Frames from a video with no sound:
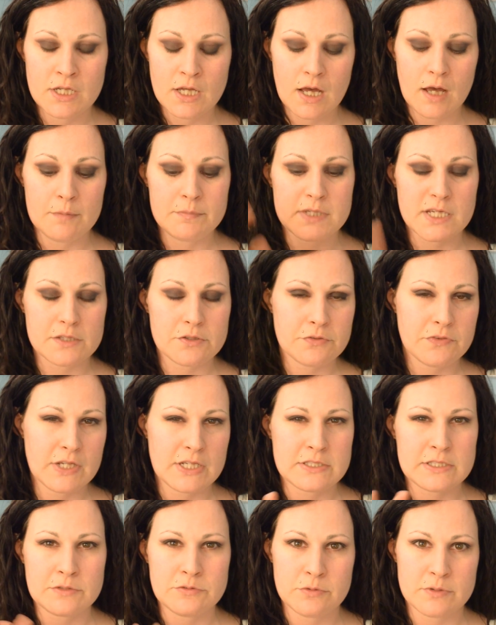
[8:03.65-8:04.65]
The other
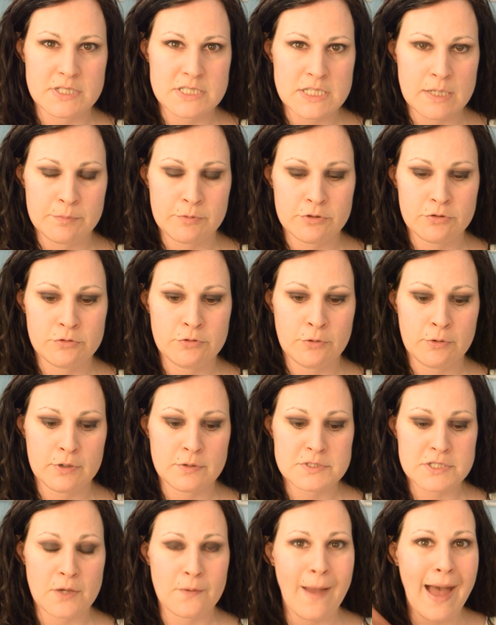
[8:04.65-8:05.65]
things I'll do in a separate
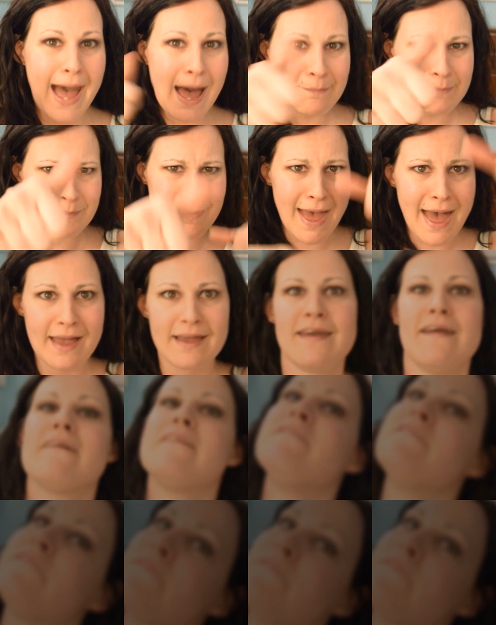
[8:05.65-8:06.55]
tutorial. So I'll be back.